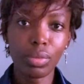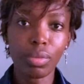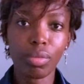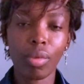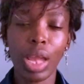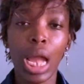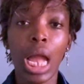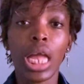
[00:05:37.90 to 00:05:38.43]

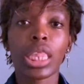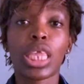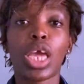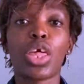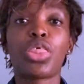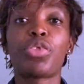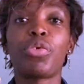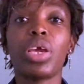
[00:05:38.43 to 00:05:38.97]
There are
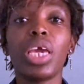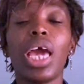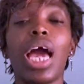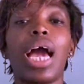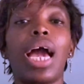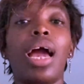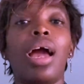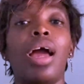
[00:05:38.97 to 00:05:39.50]

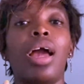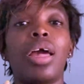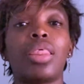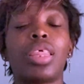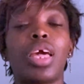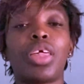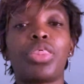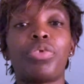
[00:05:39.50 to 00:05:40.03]

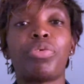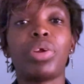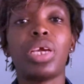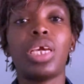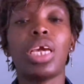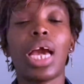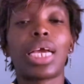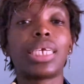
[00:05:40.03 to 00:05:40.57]
three
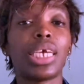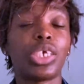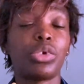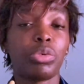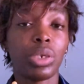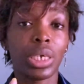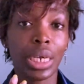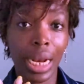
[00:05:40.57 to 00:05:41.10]
accessory
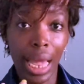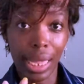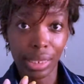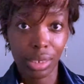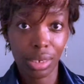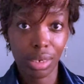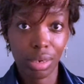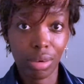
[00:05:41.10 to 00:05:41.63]
glands,
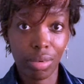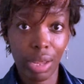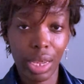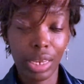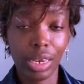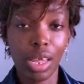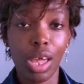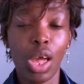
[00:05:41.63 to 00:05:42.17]
right?
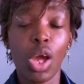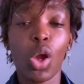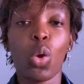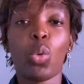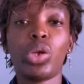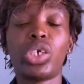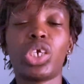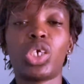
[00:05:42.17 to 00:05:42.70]
Which is
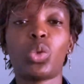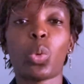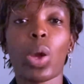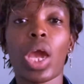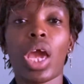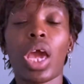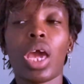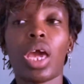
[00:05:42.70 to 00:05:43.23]
where
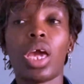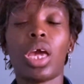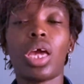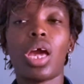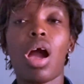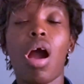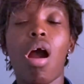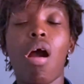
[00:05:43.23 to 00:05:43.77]

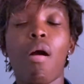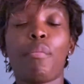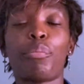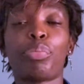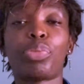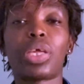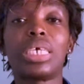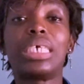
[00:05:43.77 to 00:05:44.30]

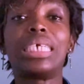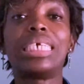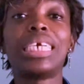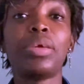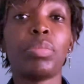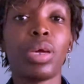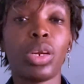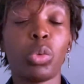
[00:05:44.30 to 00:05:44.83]
semen,
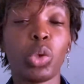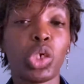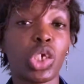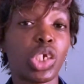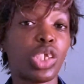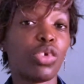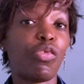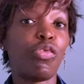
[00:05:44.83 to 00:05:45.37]
which is the
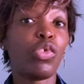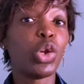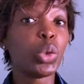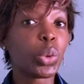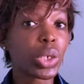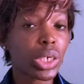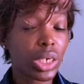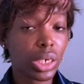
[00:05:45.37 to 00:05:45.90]
fluid
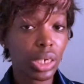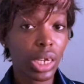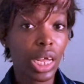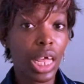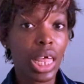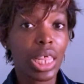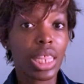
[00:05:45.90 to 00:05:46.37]
that